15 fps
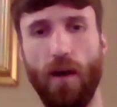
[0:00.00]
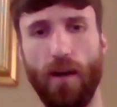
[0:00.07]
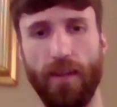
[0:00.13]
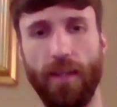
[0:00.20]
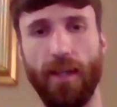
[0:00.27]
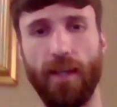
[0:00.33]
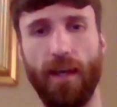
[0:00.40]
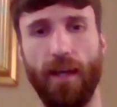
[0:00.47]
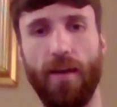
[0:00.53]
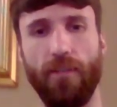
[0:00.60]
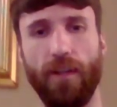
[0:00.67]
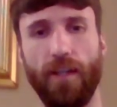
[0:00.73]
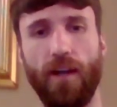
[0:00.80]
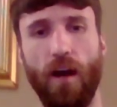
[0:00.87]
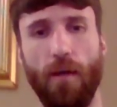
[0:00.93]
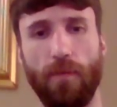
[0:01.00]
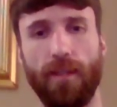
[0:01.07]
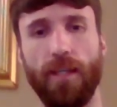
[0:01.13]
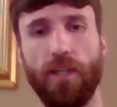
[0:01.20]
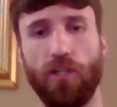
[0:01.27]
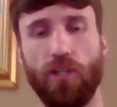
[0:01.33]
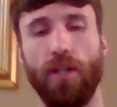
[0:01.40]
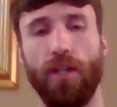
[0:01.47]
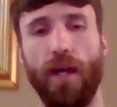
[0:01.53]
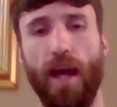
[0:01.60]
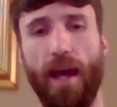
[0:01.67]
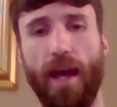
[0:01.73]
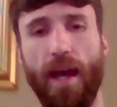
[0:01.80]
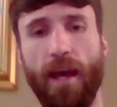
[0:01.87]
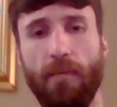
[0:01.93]
I think, at yeah. every competition.
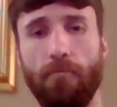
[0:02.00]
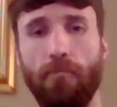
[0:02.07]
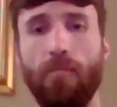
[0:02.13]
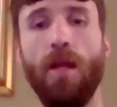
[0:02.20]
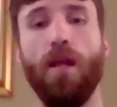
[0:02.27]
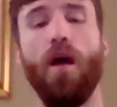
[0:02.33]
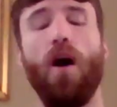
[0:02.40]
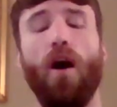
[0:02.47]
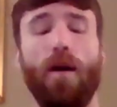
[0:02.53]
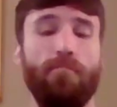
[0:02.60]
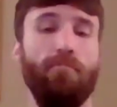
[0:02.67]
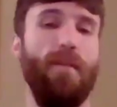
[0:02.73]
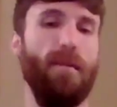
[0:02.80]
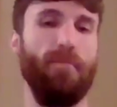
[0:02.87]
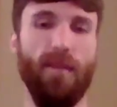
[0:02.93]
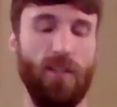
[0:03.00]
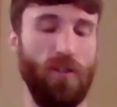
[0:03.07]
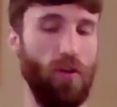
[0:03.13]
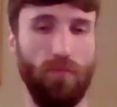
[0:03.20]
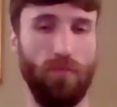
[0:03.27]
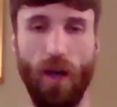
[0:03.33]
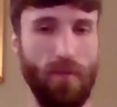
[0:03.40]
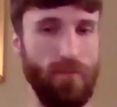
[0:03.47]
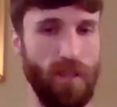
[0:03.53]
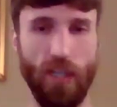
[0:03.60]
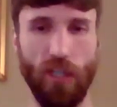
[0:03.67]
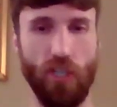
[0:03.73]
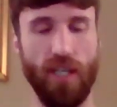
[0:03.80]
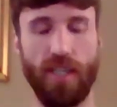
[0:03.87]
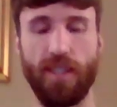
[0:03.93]
Um, I maybe sometimes
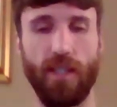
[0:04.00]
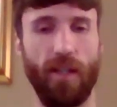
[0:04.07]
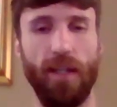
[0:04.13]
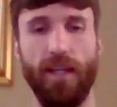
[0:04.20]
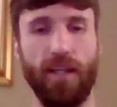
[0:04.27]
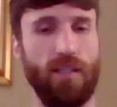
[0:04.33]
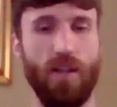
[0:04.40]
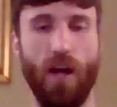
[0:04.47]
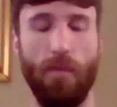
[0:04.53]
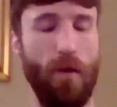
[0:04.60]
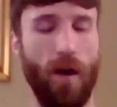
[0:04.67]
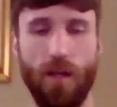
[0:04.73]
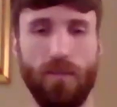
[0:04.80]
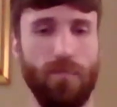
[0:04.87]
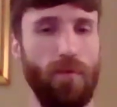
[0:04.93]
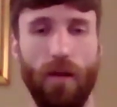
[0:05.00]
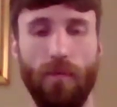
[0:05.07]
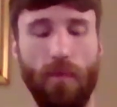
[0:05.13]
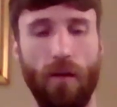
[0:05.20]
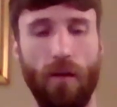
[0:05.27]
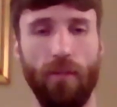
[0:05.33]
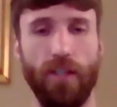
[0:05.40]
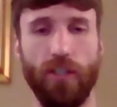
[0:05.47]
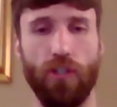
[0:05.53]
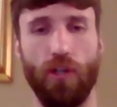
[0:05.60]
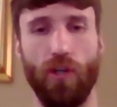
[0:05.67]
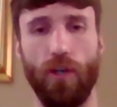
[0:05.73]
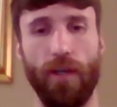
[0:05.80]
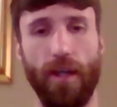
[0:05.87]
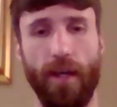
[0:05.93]
logistically it's not possible. I'm not really
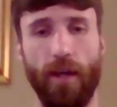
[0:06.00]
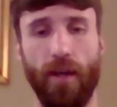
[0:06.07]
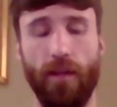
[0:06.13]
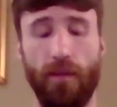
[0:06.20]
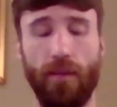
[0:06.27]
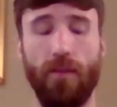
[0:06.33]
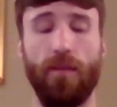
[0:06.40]
sure the